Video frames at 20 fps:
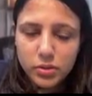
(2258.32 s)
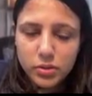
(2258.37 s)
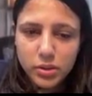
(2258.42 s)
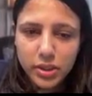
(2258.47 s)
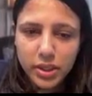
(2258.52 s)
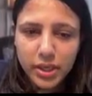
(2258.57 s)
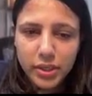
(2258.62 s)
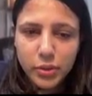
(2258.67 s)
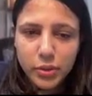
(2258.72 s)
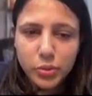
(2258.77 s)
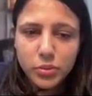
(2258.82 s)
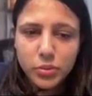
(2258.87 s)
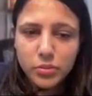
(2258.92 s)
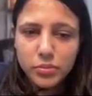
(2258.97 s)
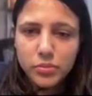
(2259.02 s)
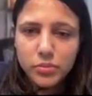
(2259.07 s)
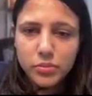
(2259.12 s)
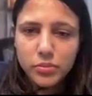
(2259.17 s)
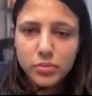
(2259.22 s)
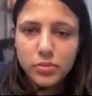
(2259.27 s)
3, 2,
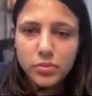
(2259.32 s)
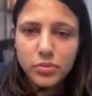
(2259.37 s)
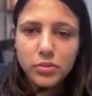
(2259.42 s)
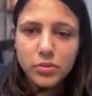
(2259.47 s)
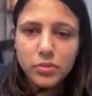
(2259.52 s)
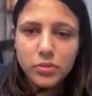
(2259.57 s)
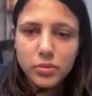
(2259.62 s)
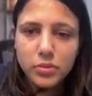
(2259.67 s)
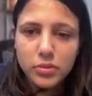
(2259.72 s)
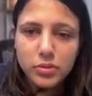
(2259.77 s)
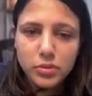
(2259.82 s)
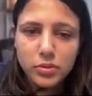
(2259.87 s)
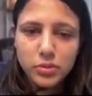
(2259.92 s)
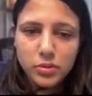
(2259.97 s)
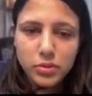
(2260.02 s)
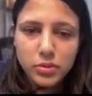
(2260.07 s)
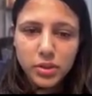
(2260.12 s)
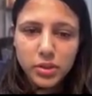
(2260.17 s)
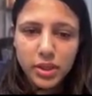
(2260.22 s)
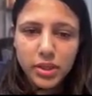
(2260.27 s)

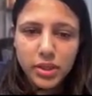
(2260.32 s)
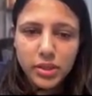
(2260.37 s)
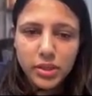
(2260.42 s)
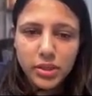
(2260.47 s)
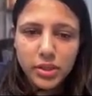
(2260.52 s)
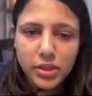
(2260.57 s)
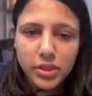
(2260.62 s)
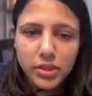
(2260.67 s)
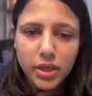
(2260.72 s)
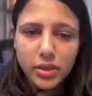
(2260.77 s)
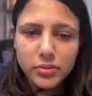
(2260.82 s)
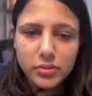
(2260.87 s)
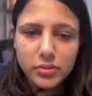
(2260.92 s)
3, 3,